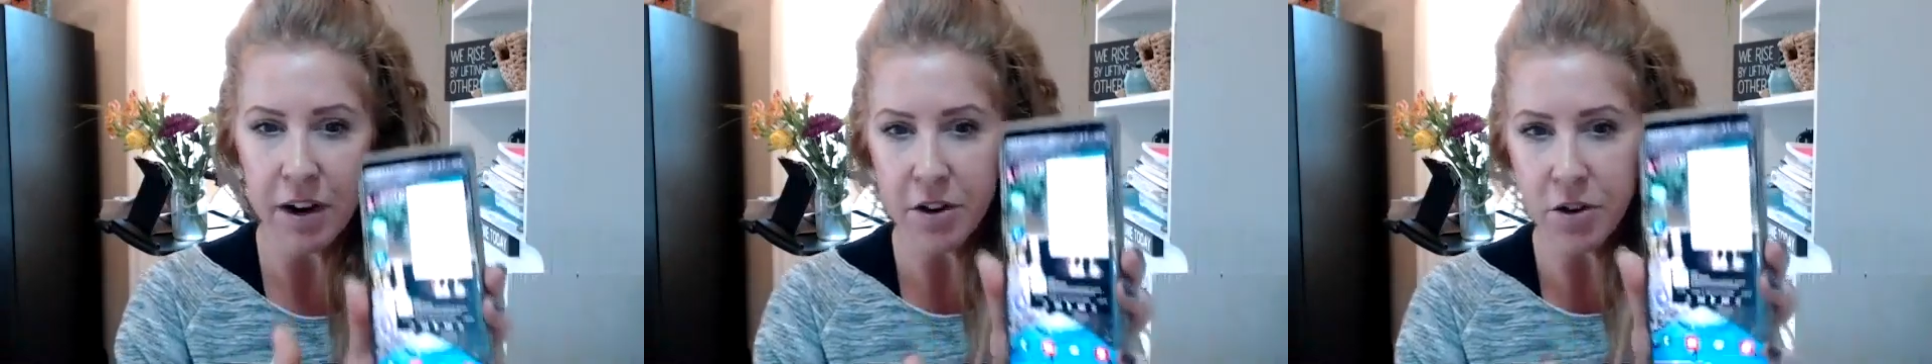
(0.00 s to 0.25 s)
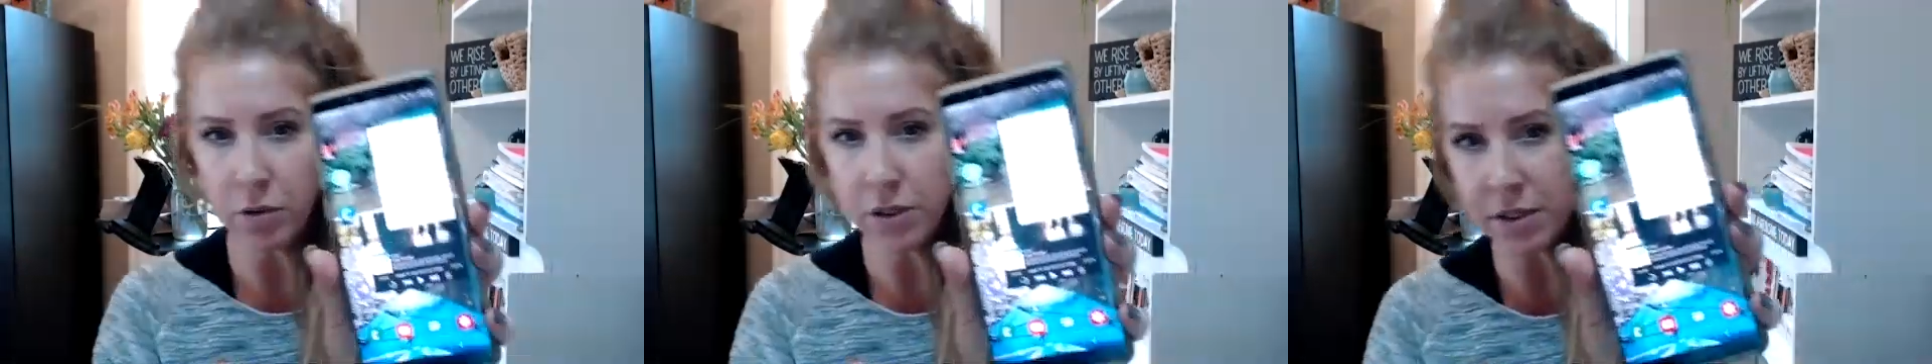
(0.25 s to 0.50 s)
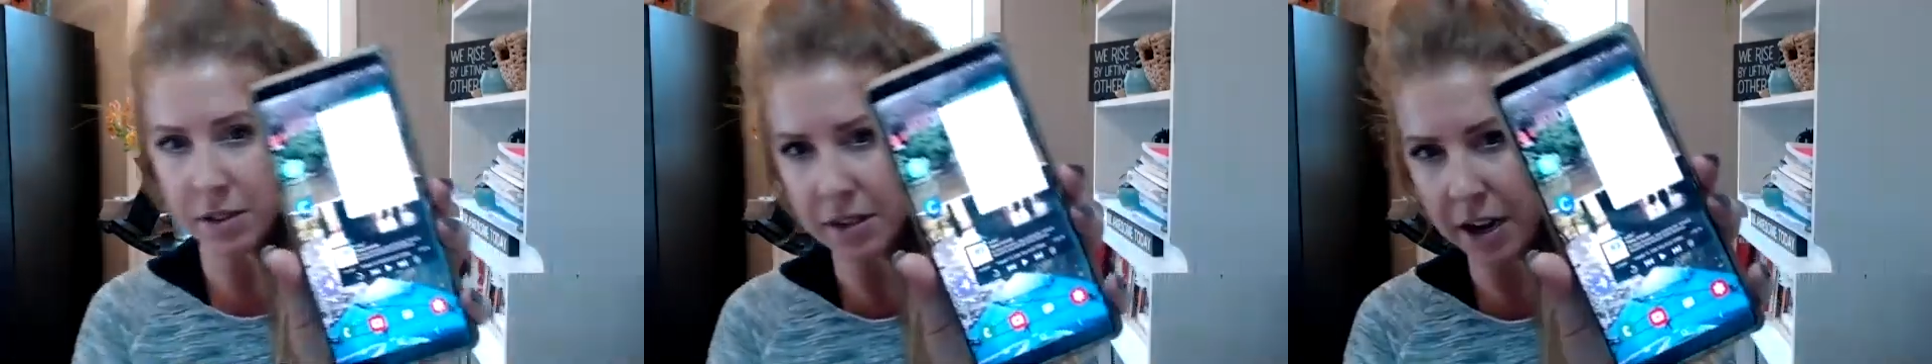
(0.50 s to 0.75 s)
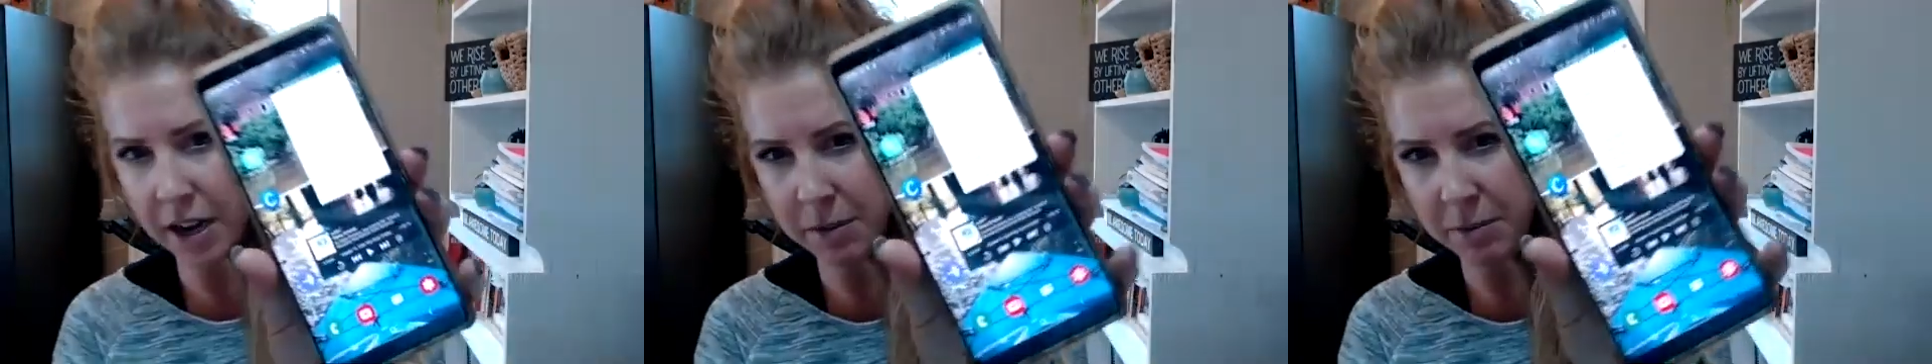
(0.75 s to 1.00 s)
I know this
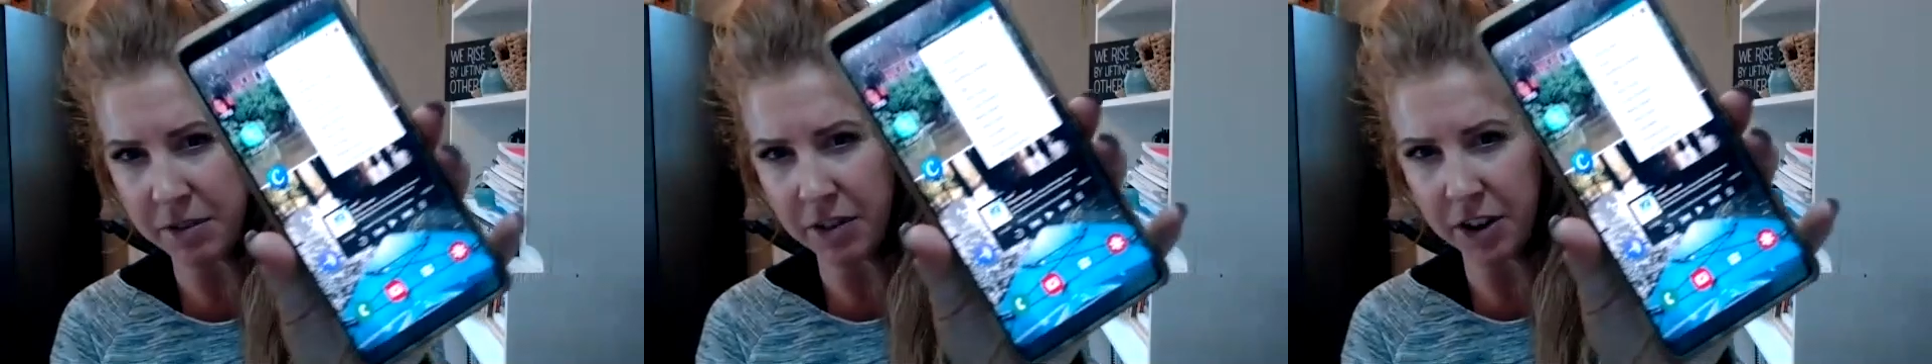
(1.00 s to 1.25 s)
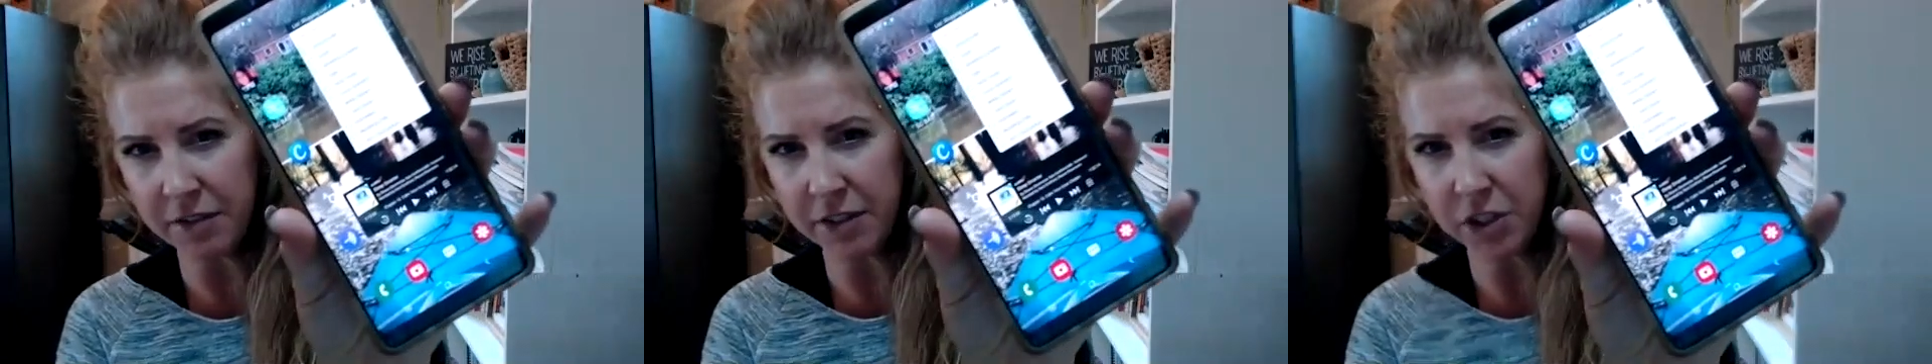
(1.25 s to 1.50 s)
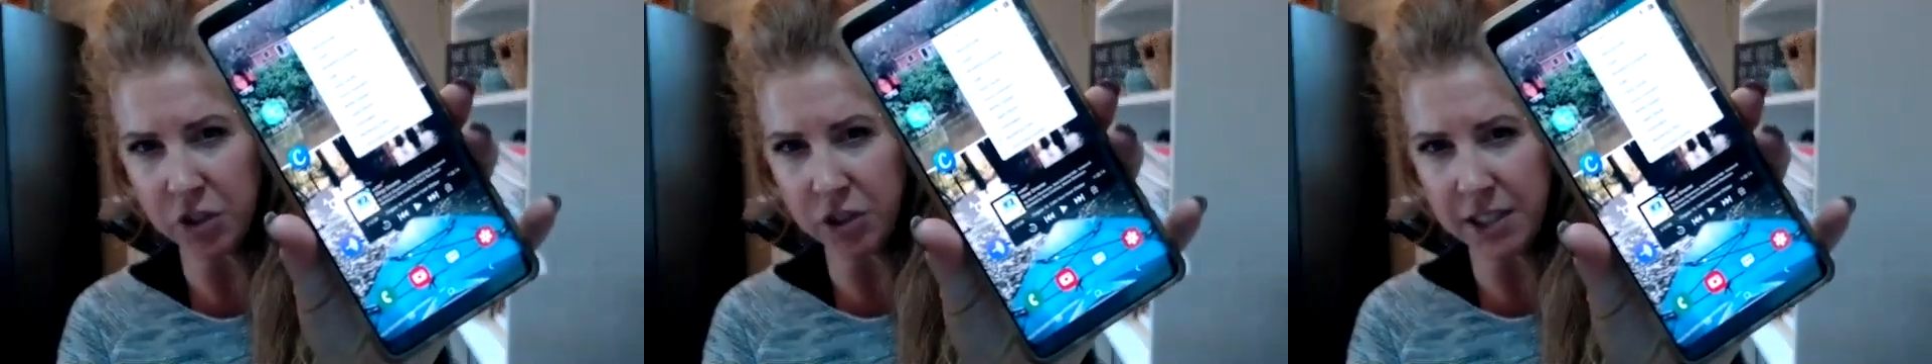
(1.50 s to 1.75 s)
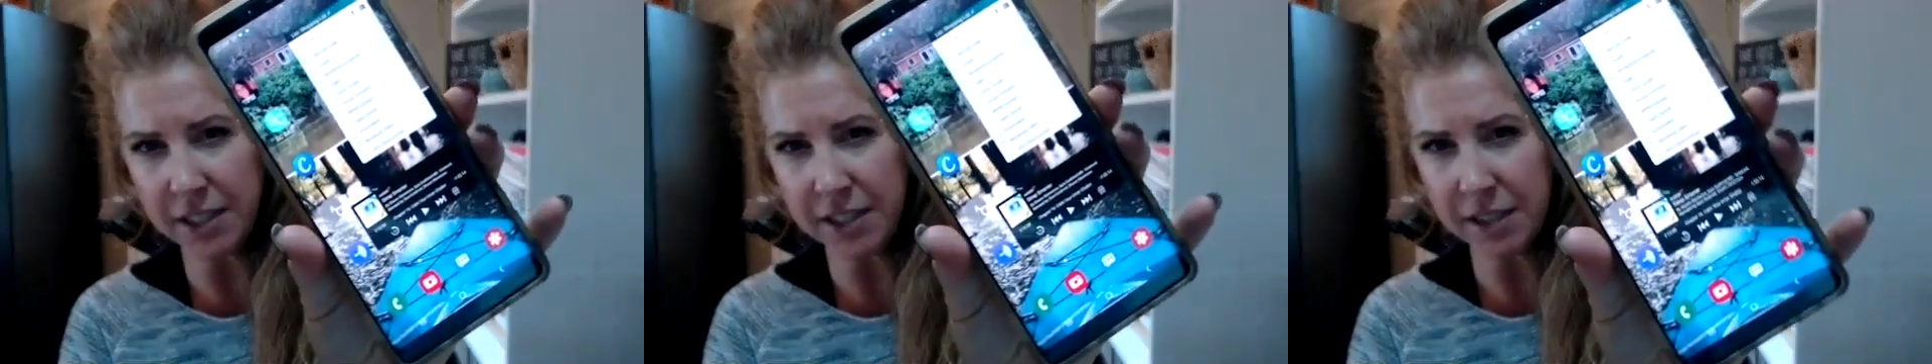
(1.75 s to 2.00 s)
is not going to be very
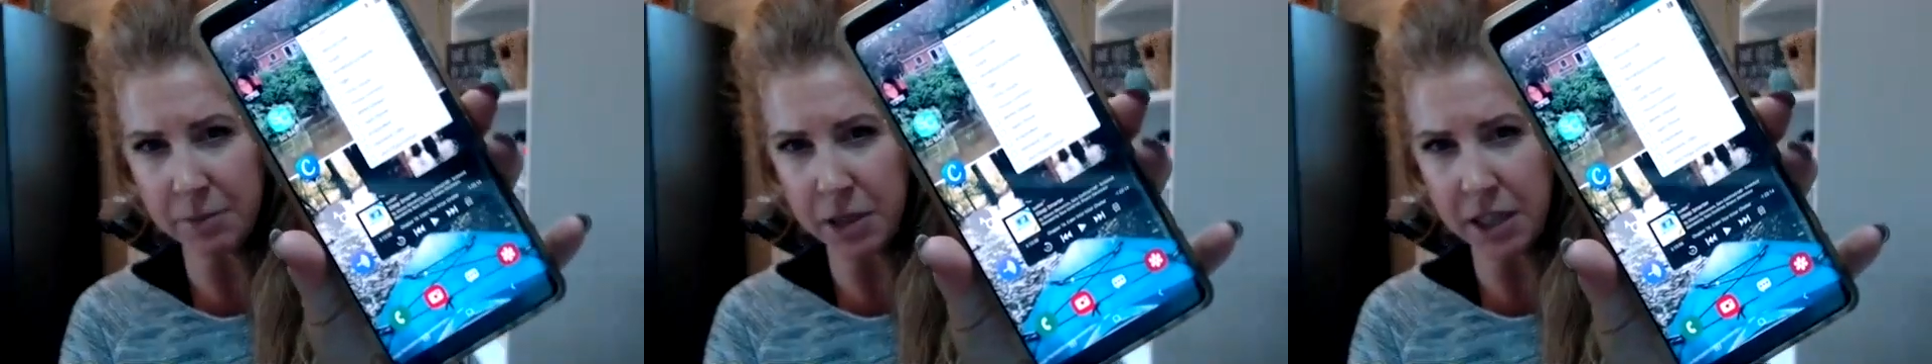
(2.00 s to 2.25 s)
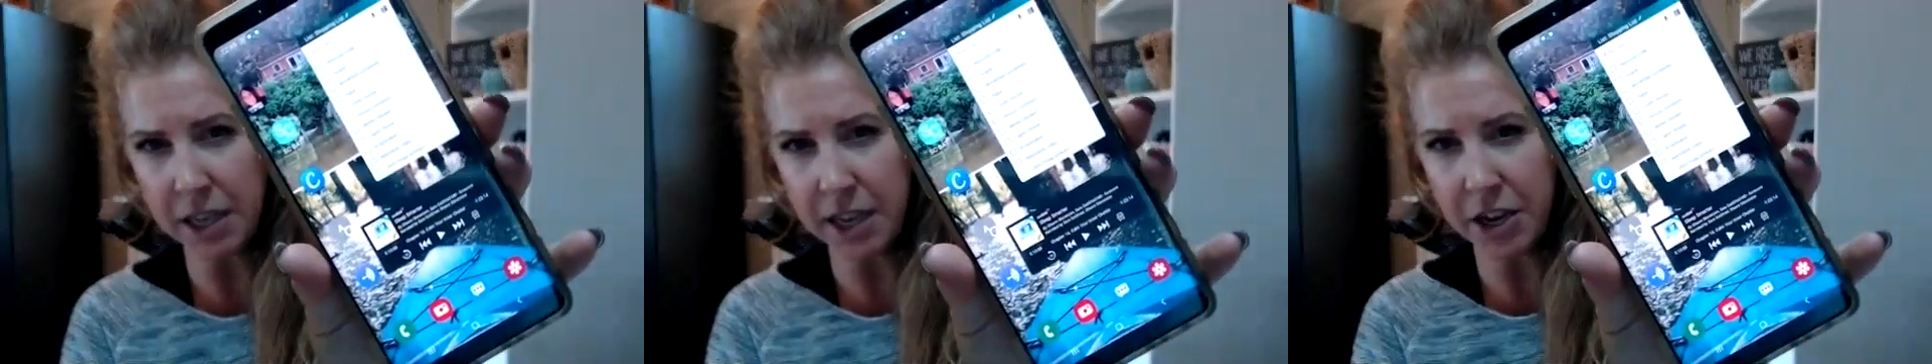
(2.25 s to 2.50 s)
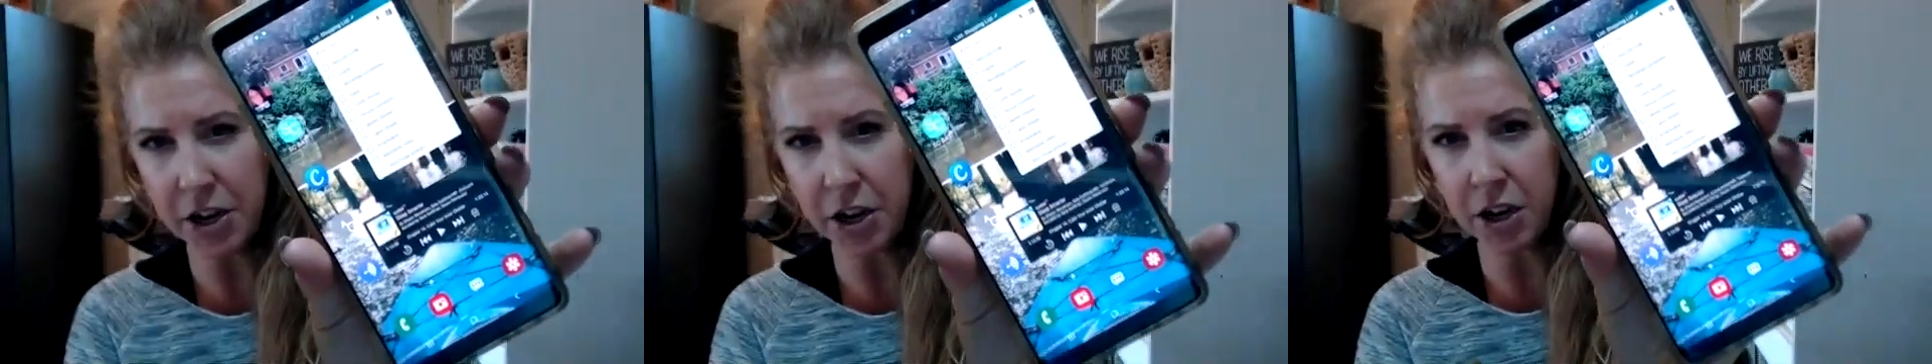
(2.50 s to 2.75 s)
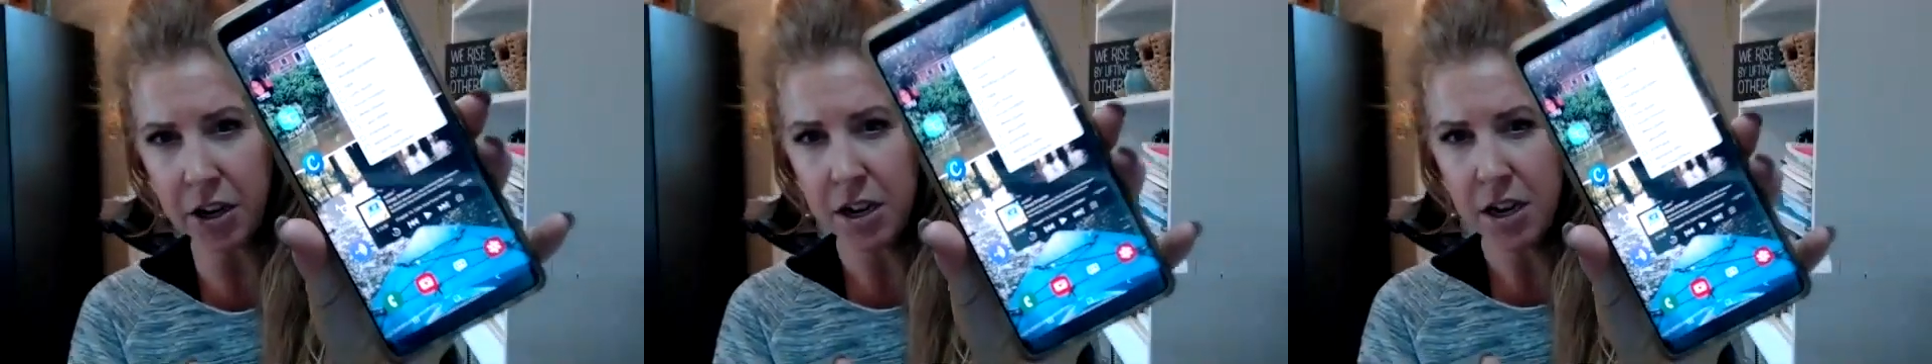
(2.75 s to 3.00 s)
visually stimulating
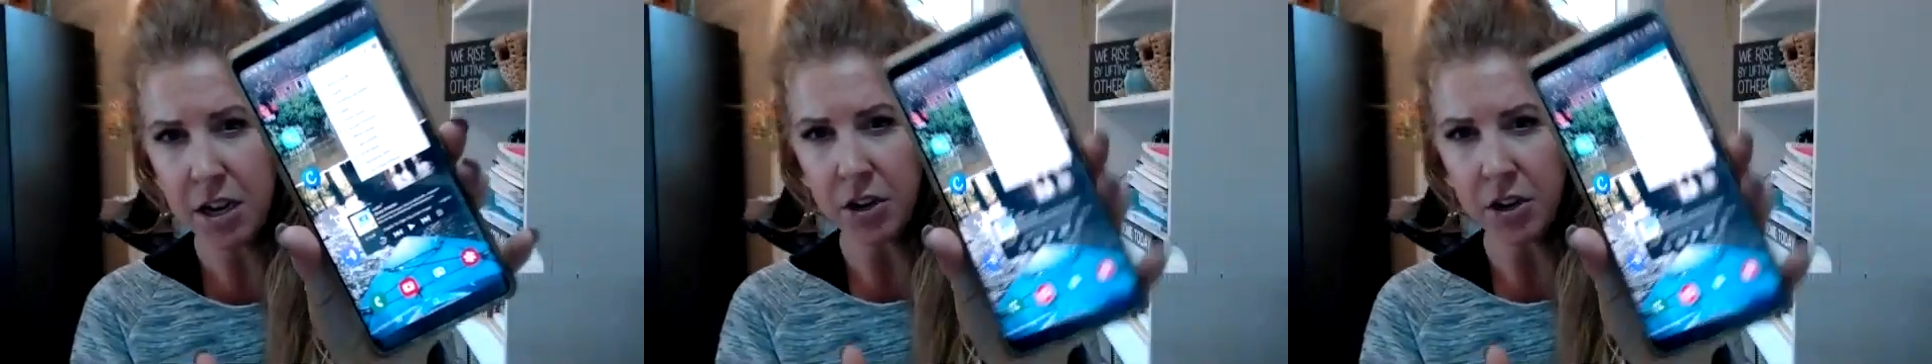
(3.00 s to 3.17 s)
here.